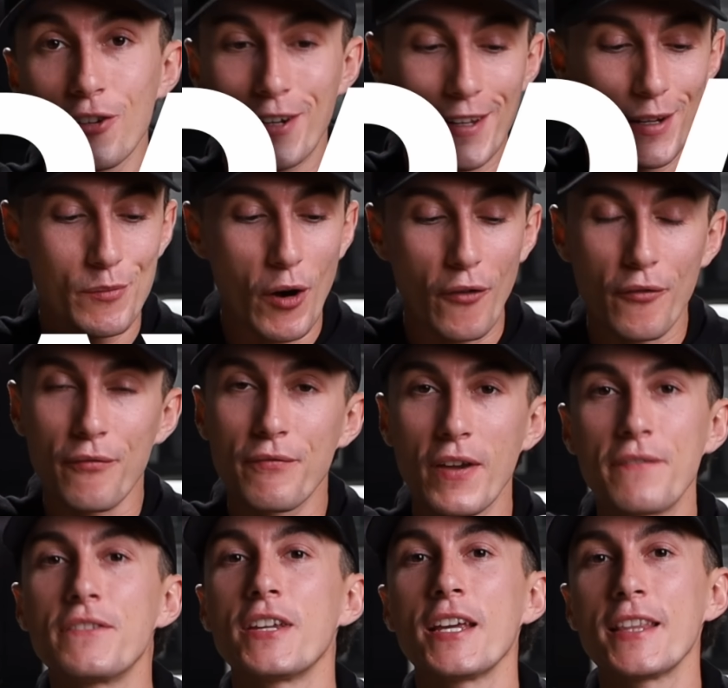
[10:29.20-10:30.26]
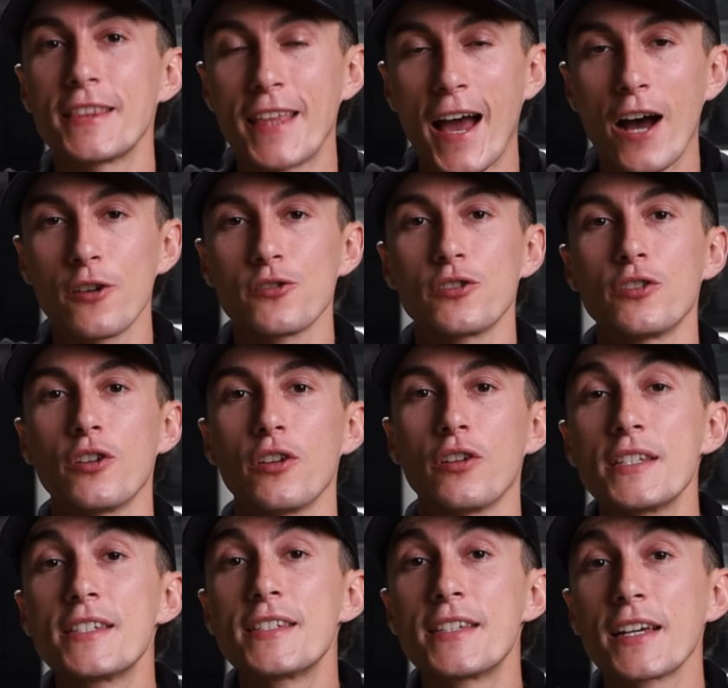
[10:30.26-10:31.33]
you're gonna need about
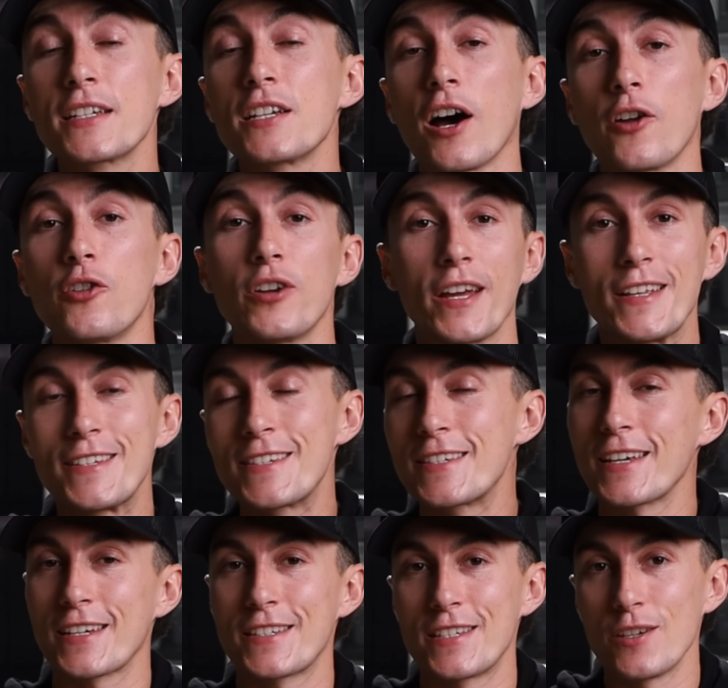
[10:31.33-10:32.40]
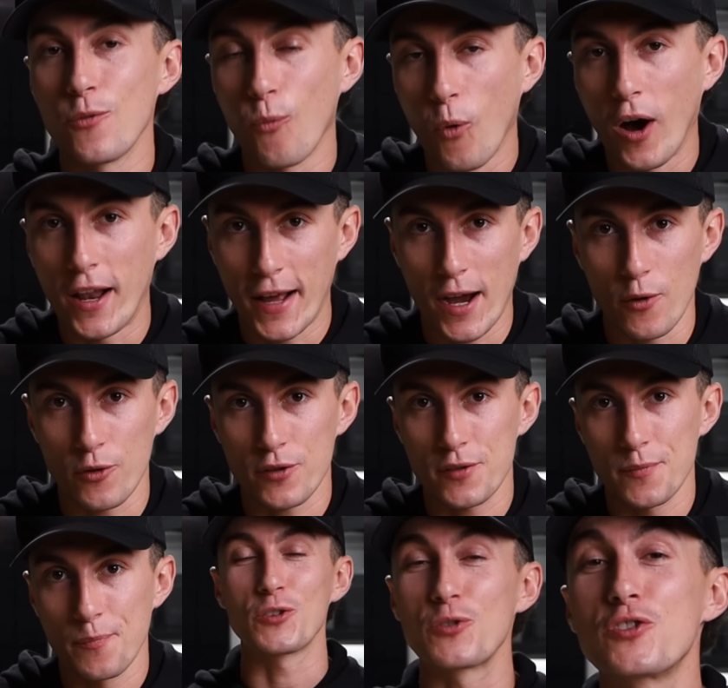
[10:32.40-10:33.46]
15,660 watt hours.
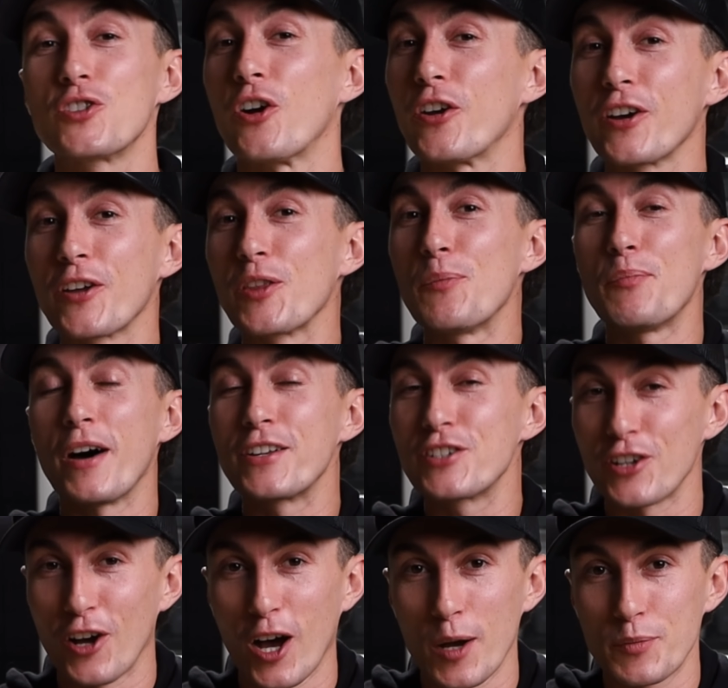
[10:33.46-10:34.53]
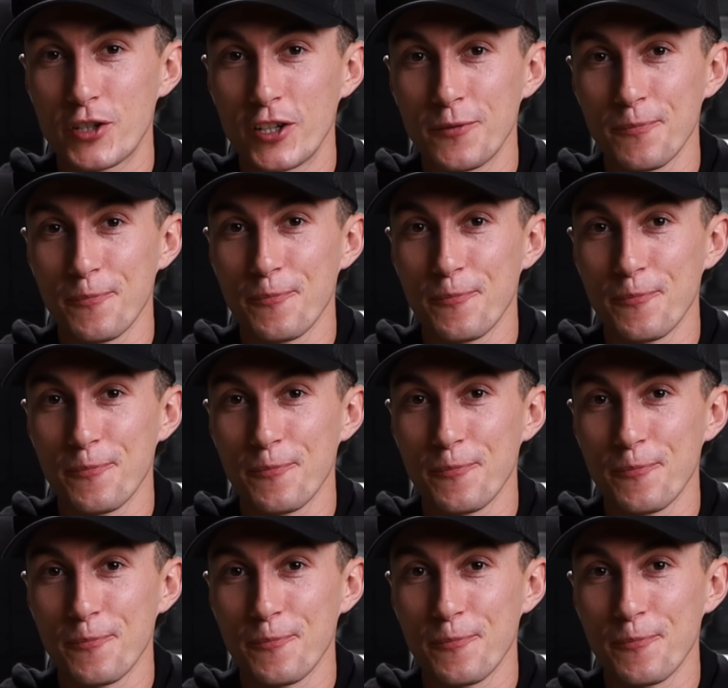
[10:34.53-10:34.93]
So starting on the budget option,